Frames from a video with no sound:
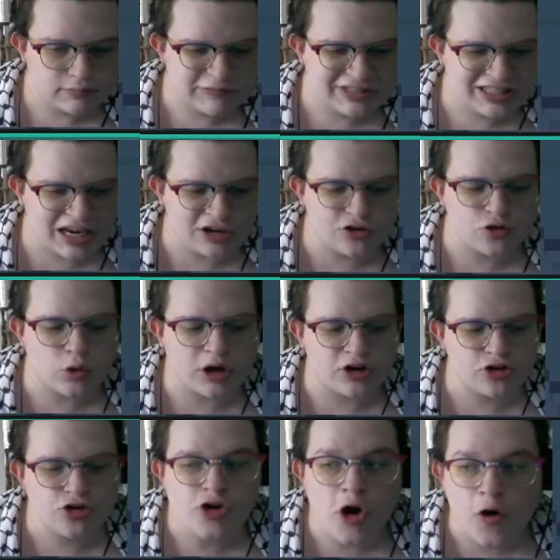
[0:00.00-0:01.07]
I just want to
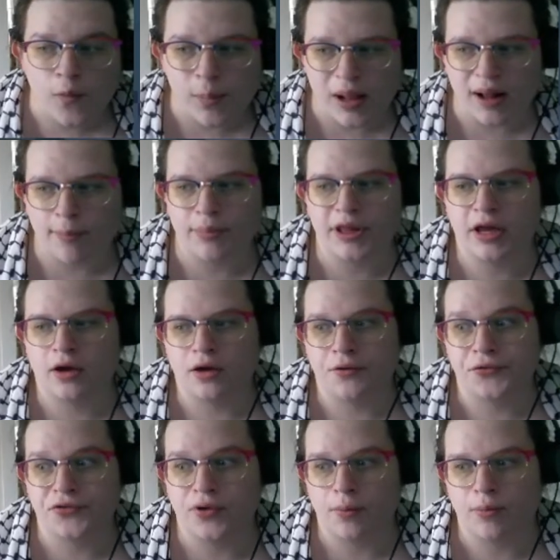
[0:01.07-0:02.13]
show Poplio
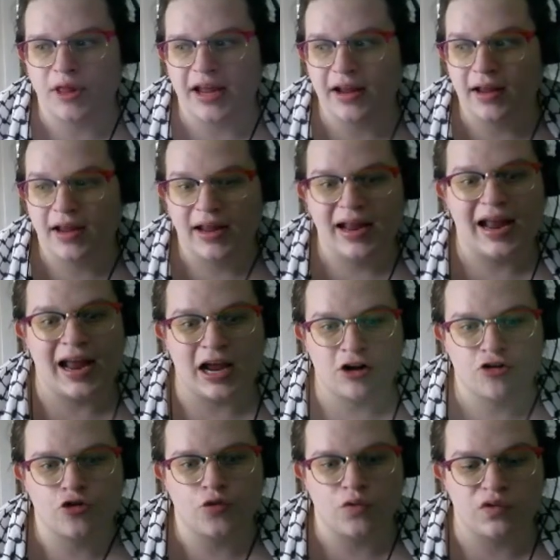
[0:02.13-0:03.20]
some, like,
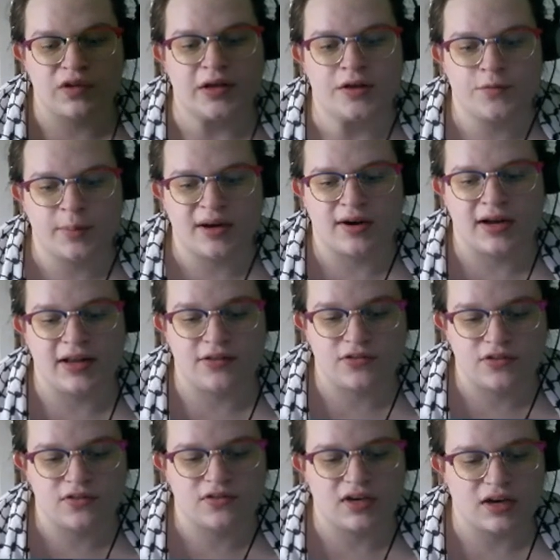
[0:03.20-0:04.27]
actual experience
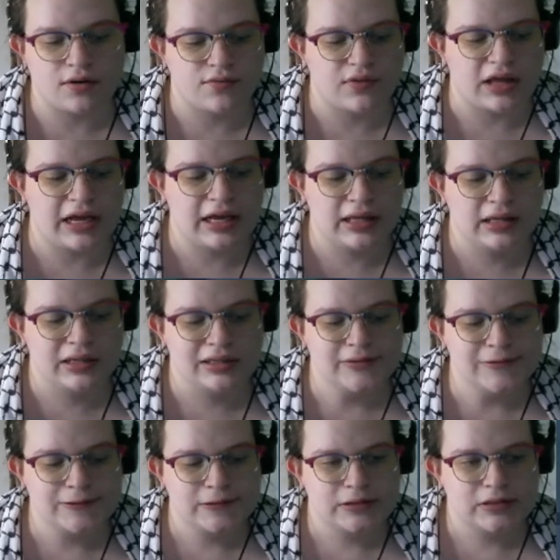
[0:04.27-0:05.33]
instead of, like,
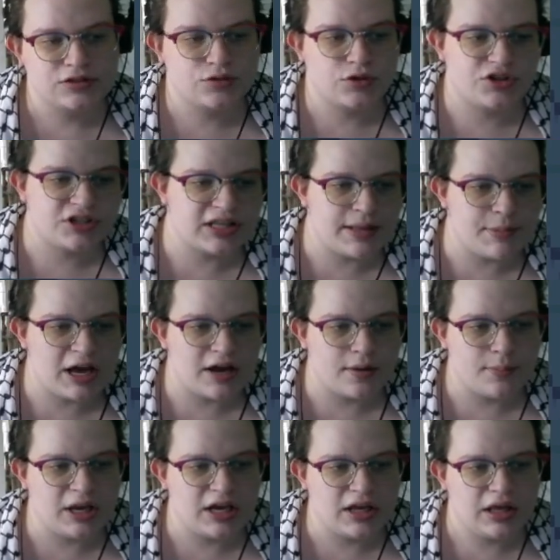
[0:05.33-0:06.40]
switching them out
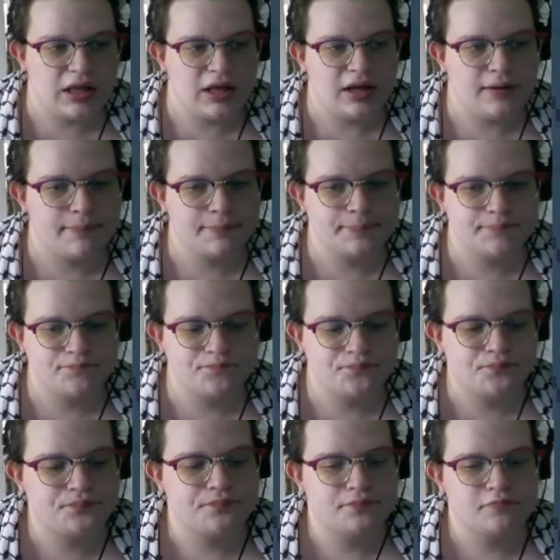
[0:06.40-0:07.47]
immediately.
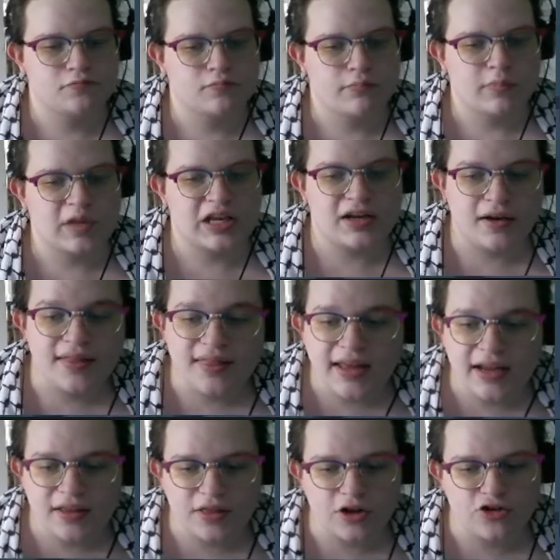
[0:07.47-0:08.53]
And I
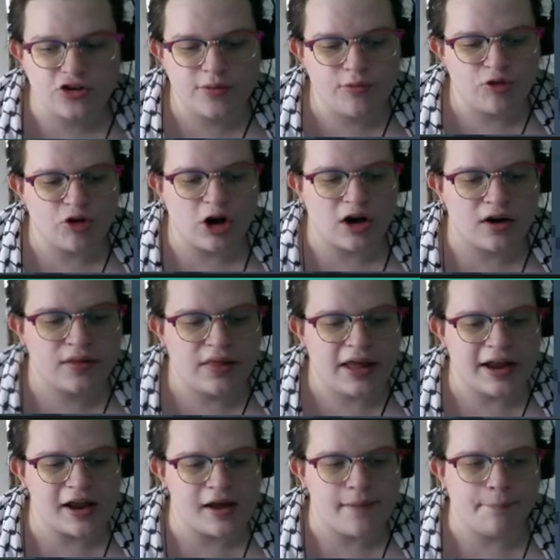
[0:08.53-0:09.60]
think the Chimchar,
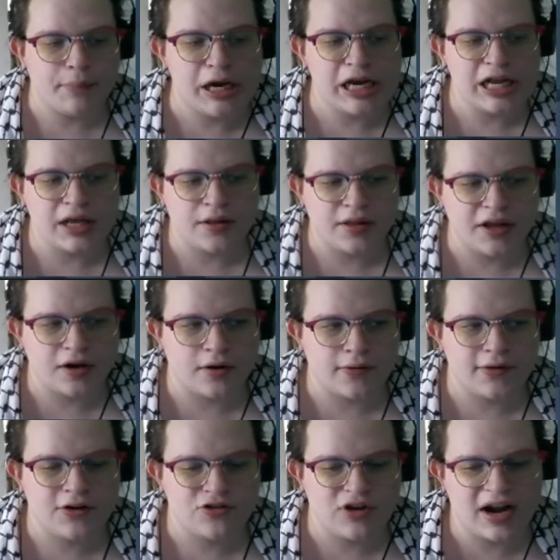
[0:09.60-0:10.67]
like, immediately early
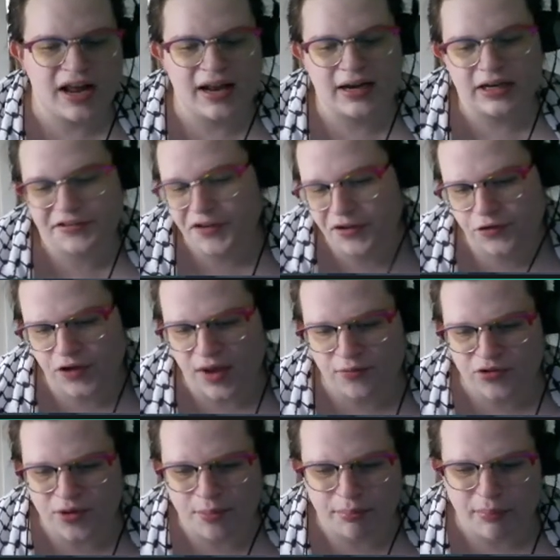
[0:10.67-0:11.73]
strat does have
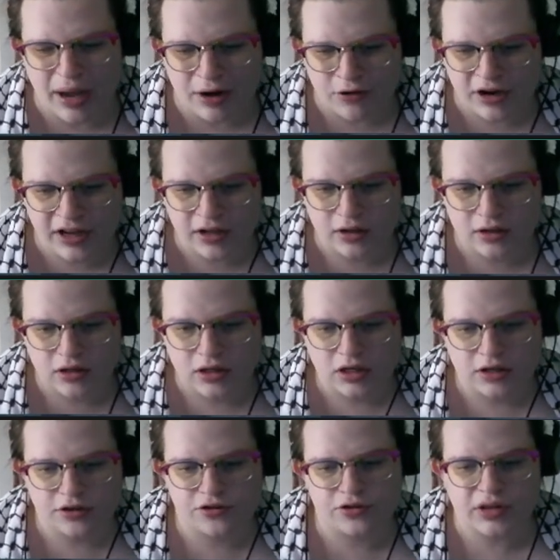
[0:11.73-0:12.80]
some merit,
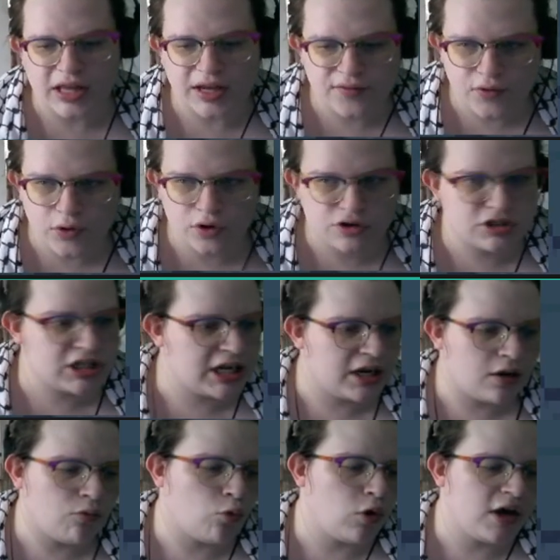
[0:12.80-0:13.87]
just, like, focusing
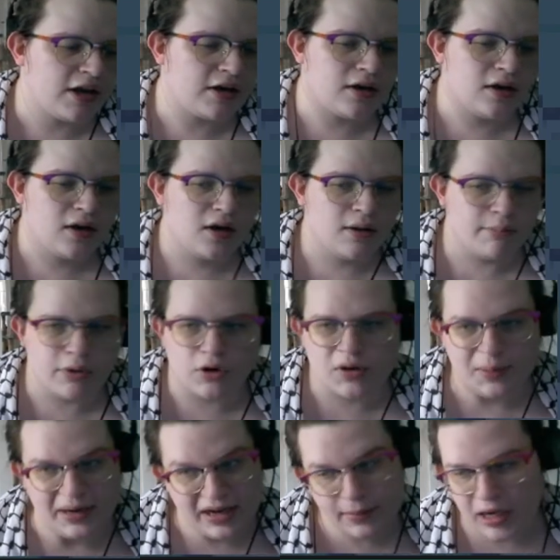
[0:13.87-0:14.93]
on one
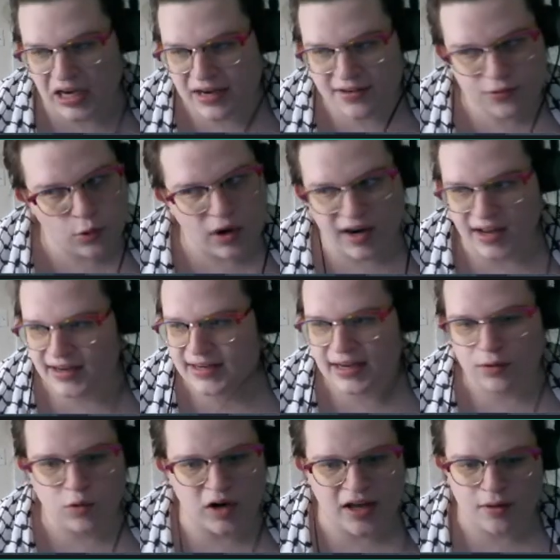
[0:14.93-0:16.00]
Pokemon. I mean, it's what I did
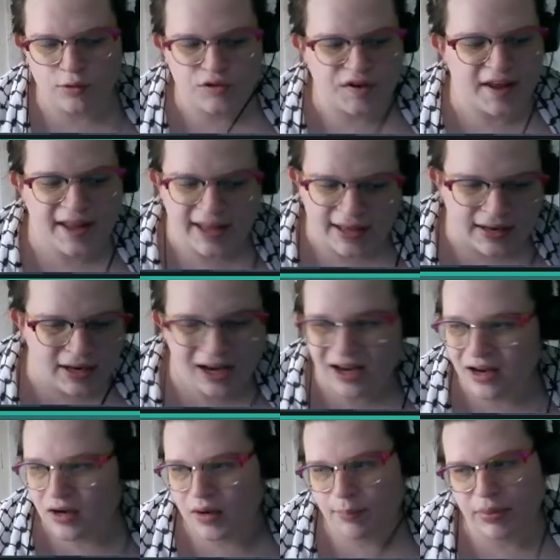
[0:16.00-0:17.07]
when I was a kid,
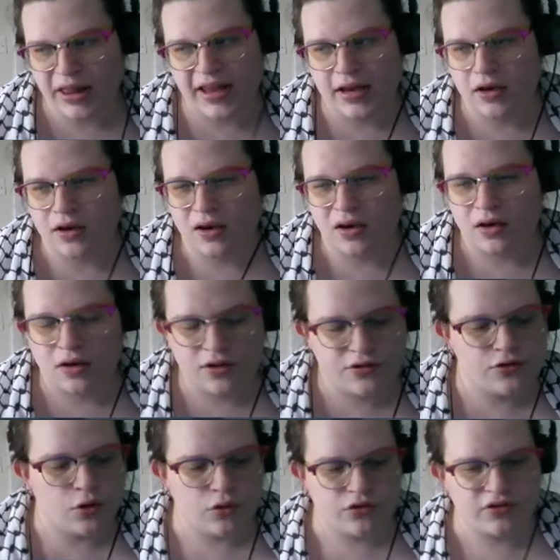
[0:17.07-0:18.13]
playing
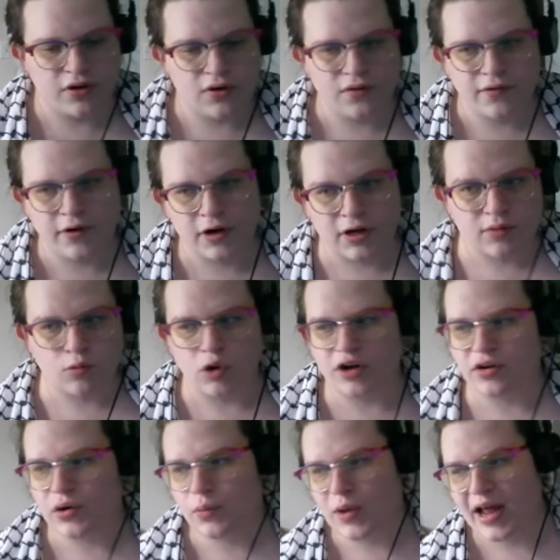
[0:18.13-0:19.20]
Soul Silver,
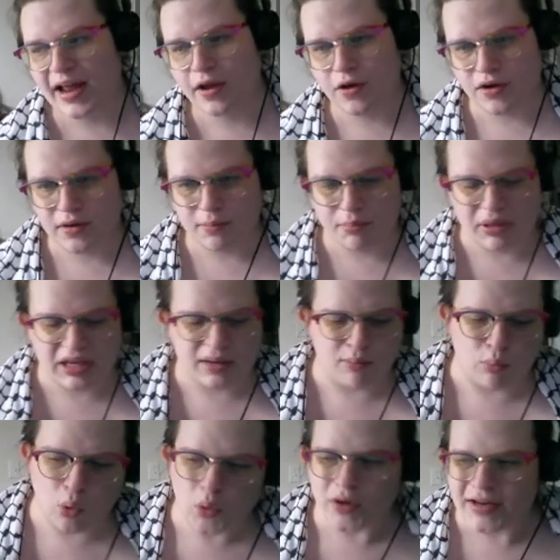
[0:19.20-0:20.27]
wondering why I couldn't beat
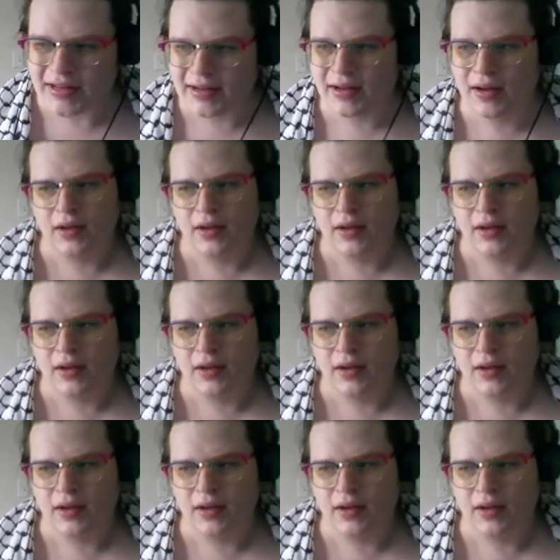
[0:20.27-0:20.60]
Morty